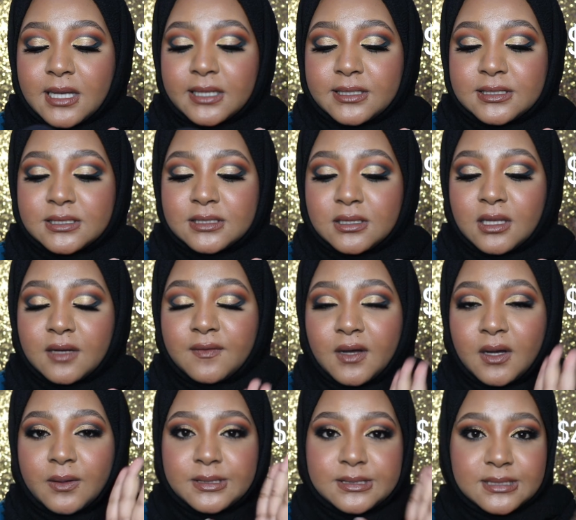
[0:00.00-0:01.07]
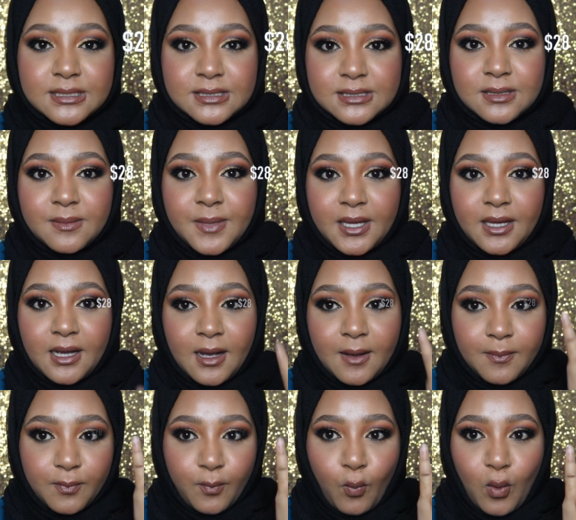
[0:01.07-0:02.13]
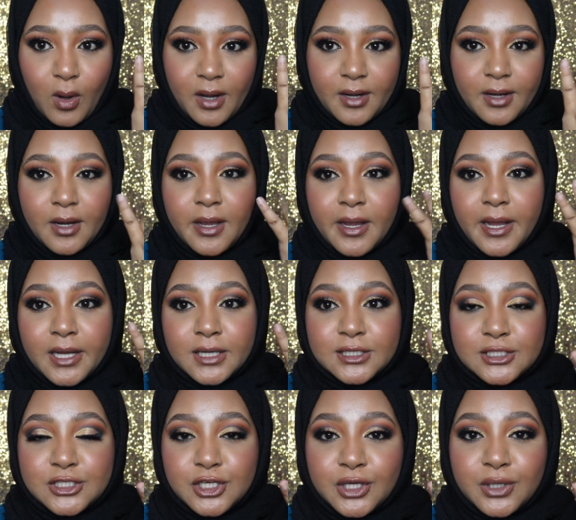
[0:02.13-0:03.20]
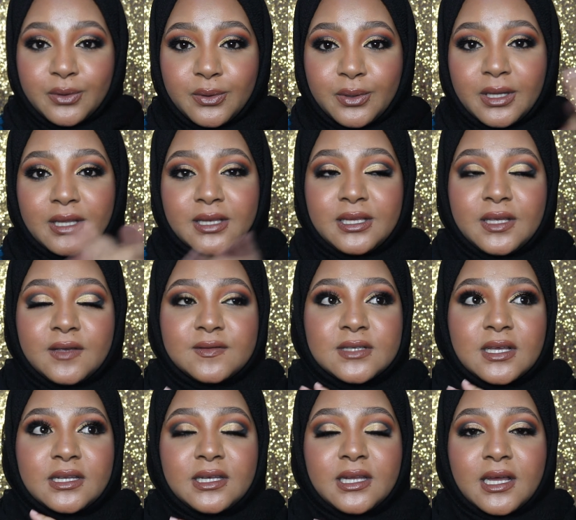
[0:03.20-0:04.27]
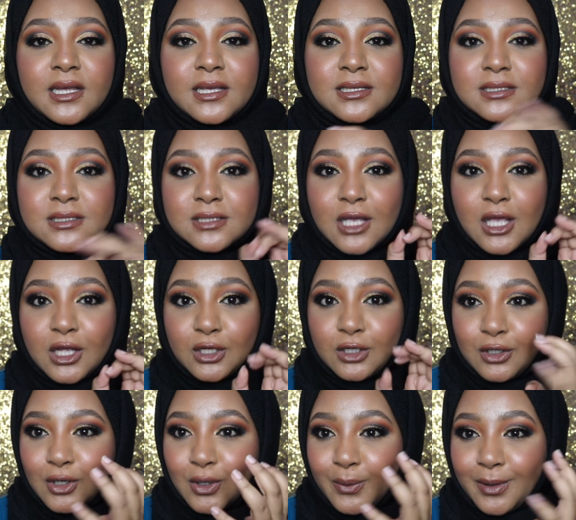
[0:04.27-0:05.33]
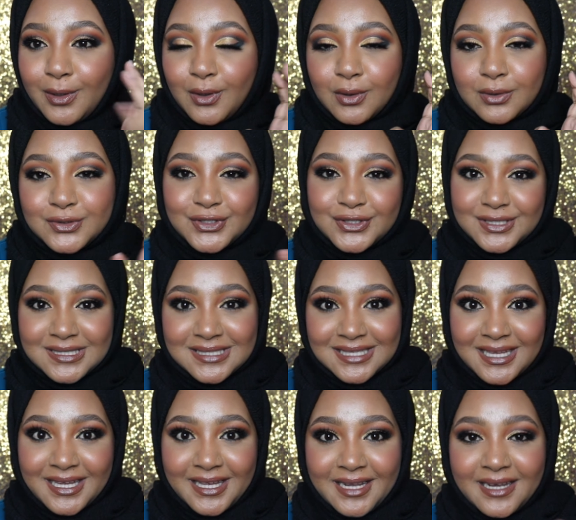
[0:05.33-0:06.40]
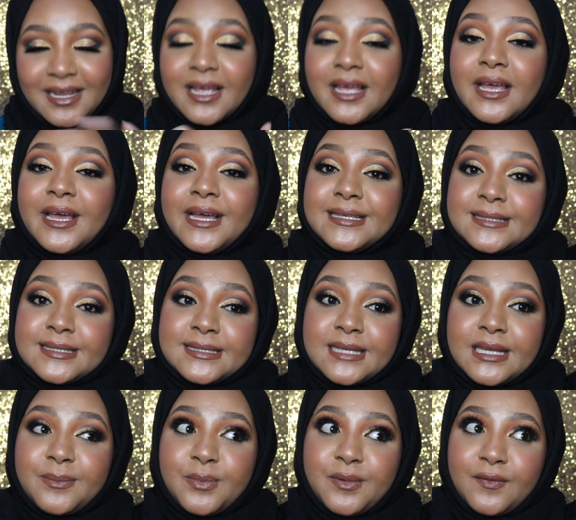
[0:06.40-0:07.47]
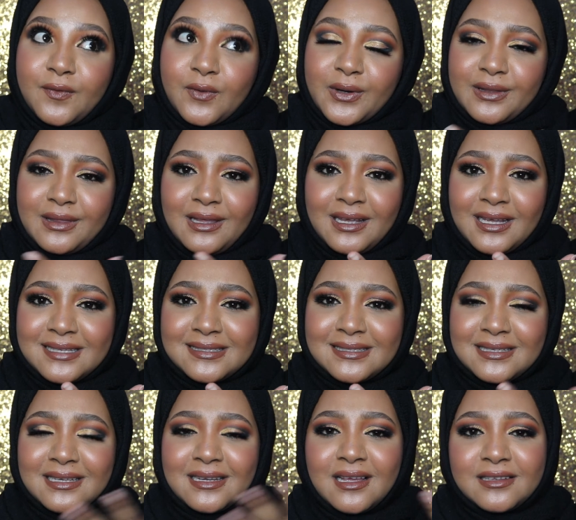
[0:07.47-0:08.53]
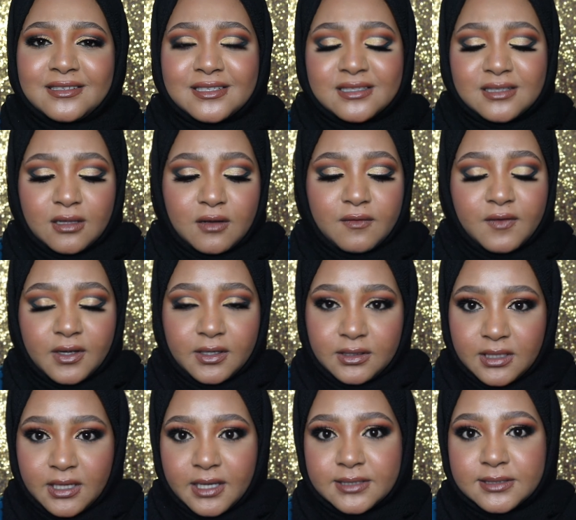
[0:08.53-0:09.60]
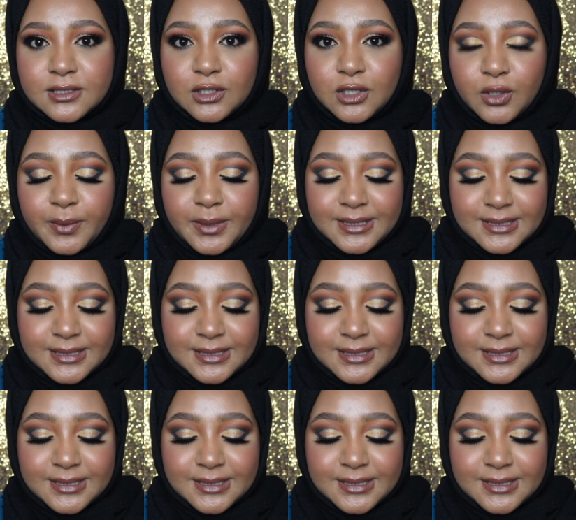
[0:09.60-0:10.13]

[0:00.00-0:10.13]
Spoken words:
just love how it sets the makeup, 1. 2, it gives a nice glowy look to the skin. As I said before, I think I said it, I just love a nice glowing